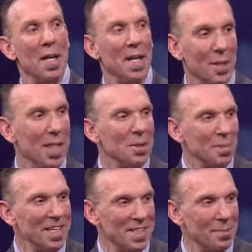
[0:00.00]
in and clean the
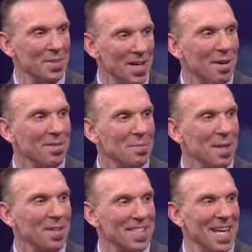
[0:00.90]
place themselves
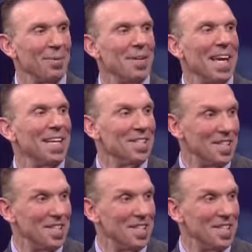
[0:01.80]
because that way they can